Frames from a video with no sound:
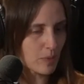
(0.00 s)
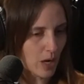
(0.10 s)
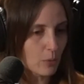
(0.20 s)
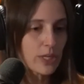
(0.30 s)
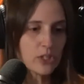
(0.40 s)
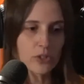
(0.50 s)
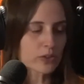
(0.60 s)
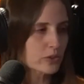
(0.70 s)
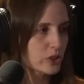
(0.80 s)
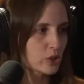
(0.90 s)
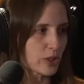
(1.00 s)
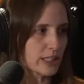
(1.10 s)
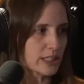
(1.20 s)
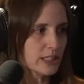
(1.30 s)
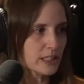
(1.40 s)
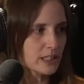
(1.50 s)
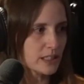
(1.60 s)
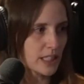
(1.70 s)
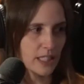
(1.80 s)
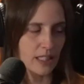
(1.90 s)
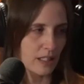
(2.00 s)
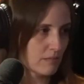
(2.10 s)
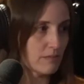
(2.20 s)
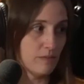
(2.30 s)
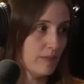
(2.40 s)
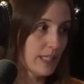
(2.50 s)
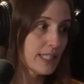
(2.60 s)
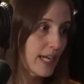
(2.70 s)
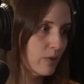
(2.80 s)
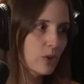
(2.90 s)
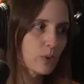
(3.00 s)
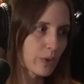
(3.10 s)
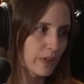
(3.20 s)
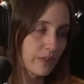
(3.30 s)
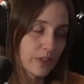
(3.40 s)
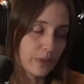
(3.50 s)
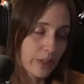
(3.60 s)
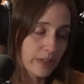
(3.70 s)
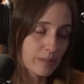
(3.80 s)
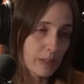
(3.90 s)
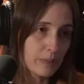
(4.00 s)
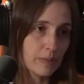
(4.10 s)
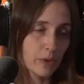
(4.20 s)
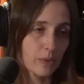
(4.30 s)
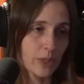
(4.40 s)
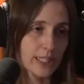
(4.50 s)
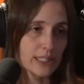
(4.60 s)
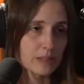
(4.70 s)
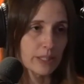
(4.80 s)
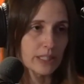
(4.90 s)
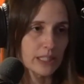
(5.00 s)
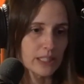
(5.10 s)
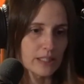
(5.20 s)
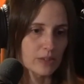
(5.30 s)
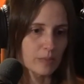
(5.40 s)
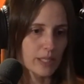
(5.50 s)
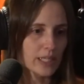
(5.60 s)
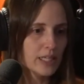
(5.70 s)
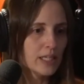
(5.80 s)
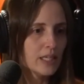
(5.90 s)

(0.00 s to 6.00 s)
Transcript: when you're out on the trails in town or wherever you are, this might be more widely spread than in Thunder Bay,